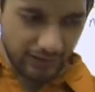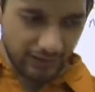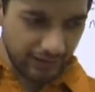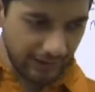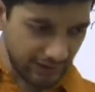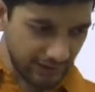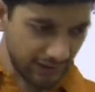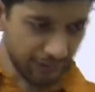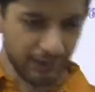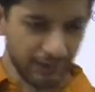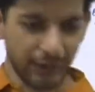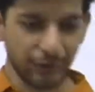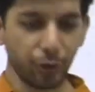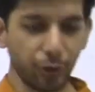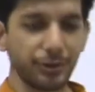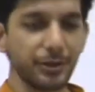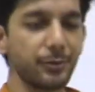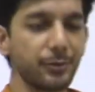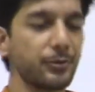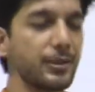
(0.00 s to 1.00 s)
here we are
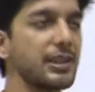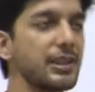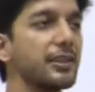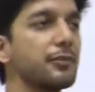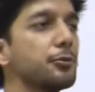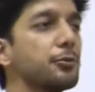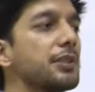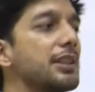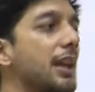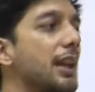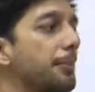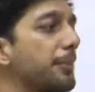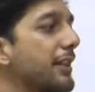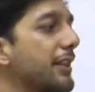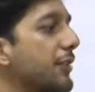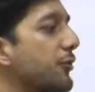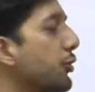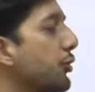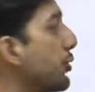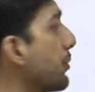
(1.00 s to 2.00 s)
not interested in the
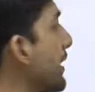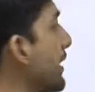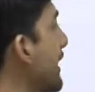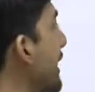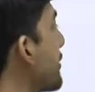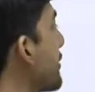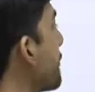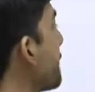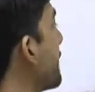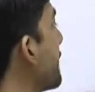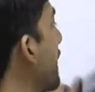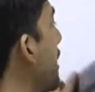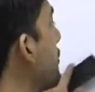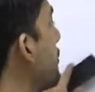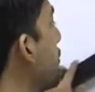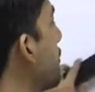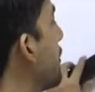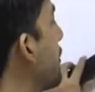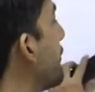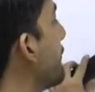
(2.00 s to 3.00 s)
application domain as of
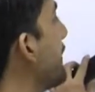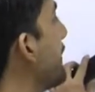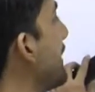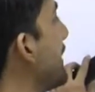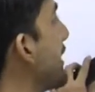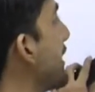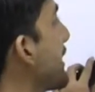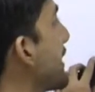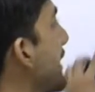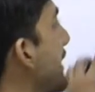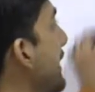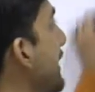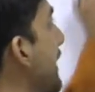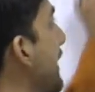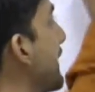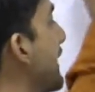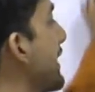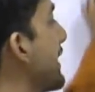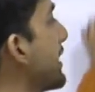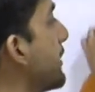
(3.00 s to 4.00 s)
now. We'll just say
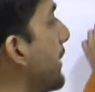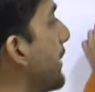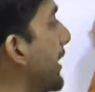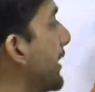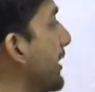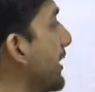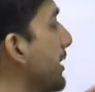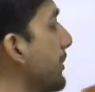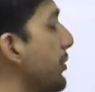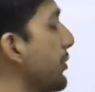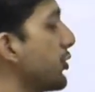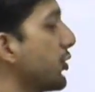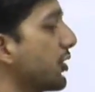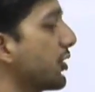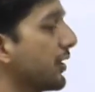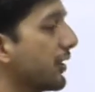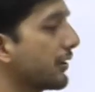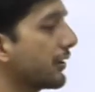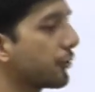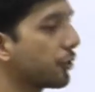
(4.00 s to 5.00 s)
that there is a
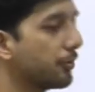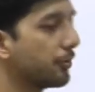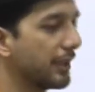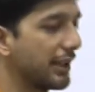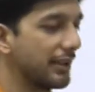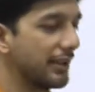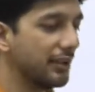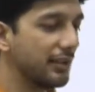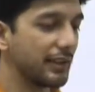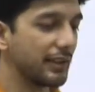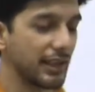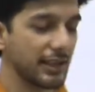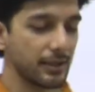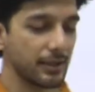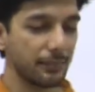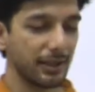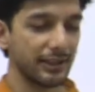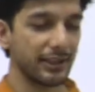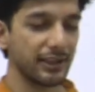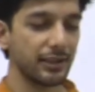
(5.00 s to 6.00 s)
multi-dimensional domain, there is
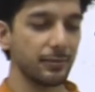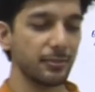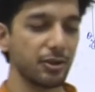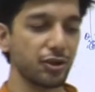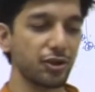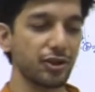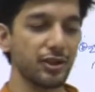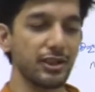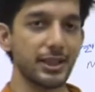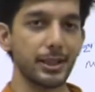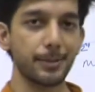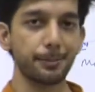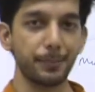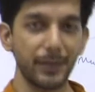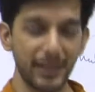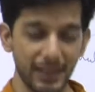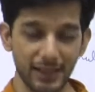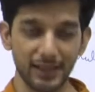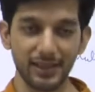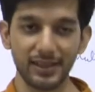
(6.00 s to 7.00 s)
a multi-dimensional
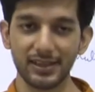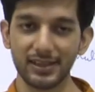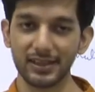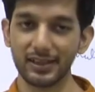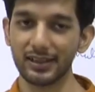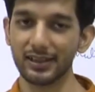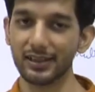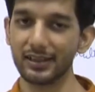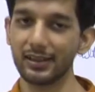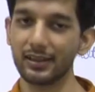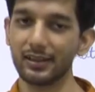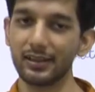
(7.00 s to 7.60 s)
space.